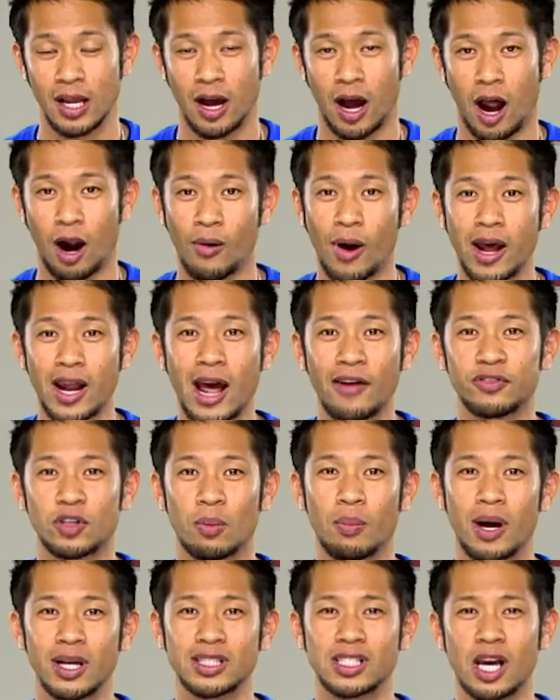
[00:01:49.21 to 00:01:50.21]
All right, after
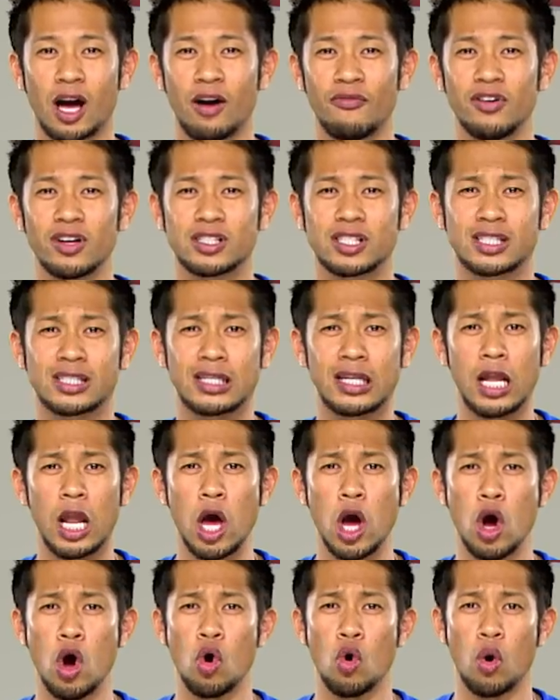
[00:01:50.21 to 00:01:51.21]
months of a
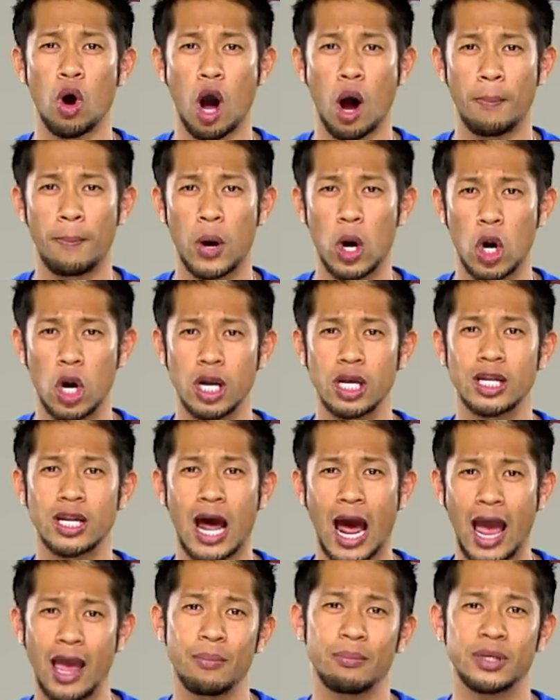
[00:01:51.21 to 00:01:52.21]
slow burning
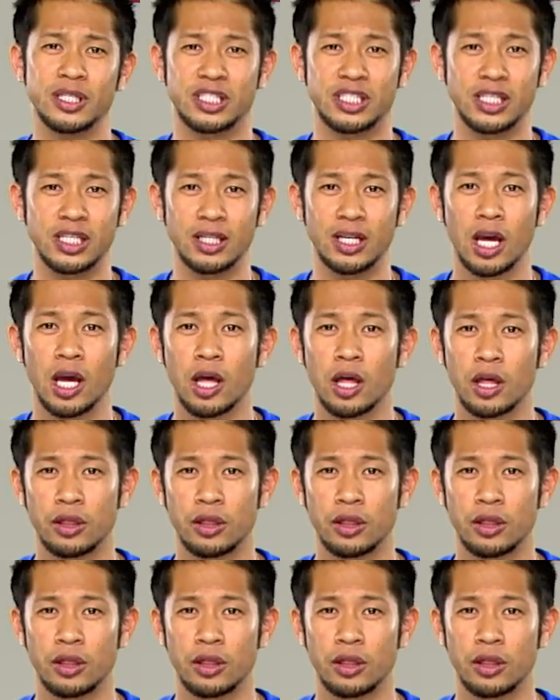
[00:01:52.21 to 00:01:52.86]
hype machine,